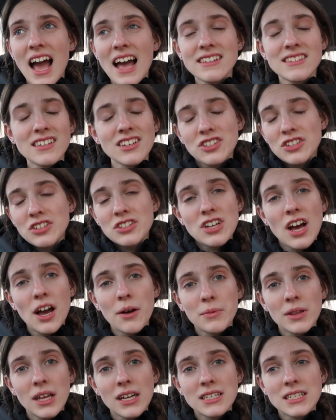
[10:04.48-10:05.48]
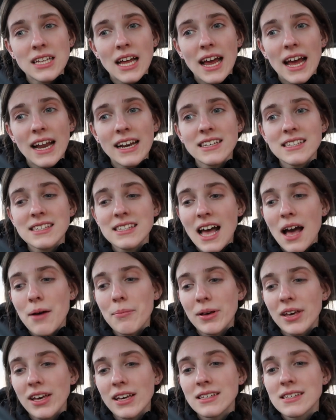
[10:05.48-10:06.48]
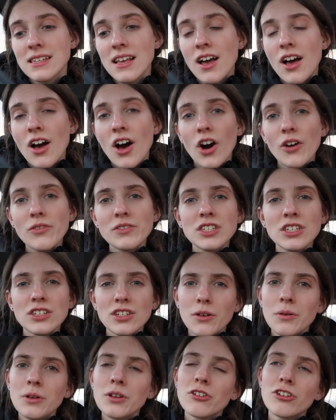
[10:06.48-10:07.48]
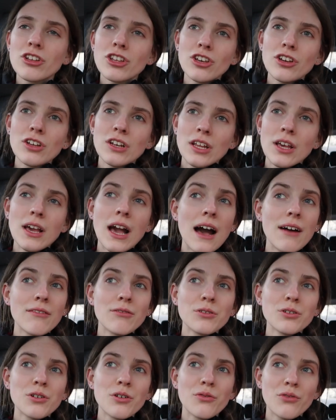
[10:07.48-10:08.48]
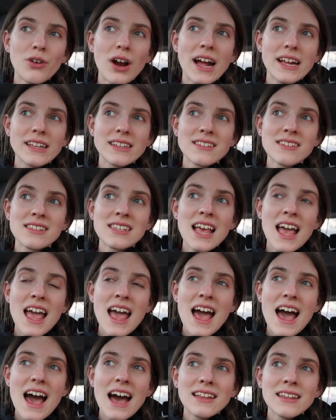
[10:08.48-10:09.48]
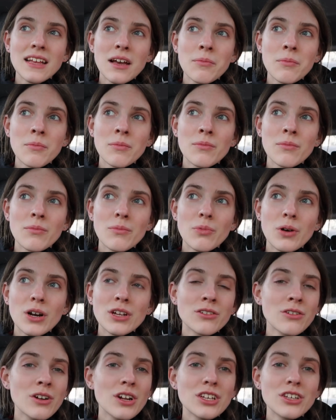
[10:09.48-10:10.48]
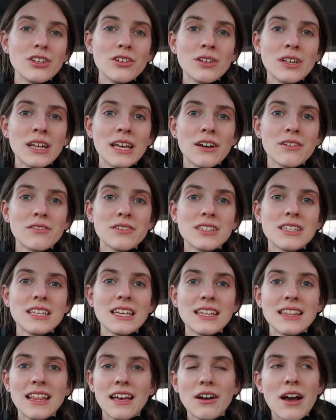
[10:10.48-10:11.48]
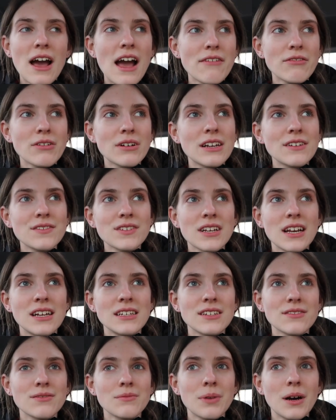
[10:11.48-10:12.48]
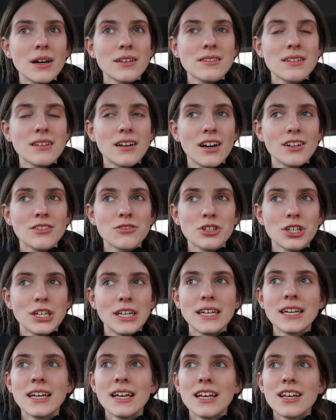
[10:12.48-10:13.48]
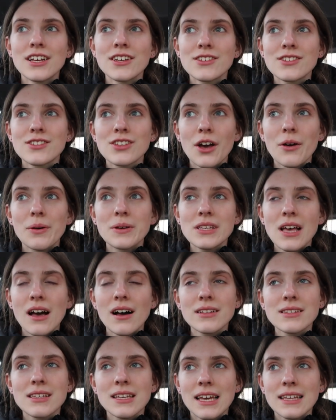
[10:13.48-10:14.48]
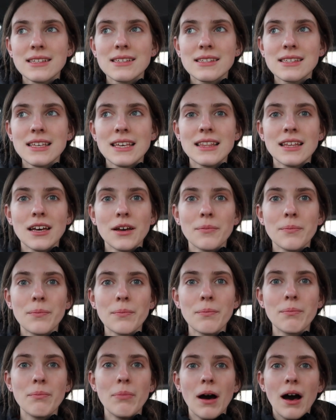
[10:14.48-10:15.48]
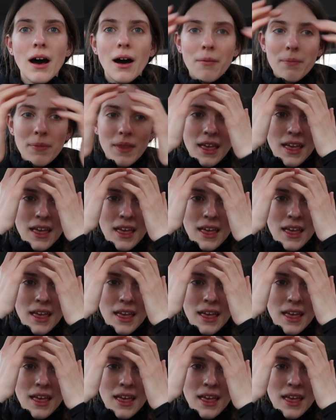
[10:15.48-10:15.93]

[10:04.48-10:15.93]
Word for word: I had such a good time with her today. And it's sad because obviously, you know, when you're at uni, you have all your friends. And then when you're not at uni, obviously, they, everyone lives in like different parts of the country. So it's hard to get to see them. But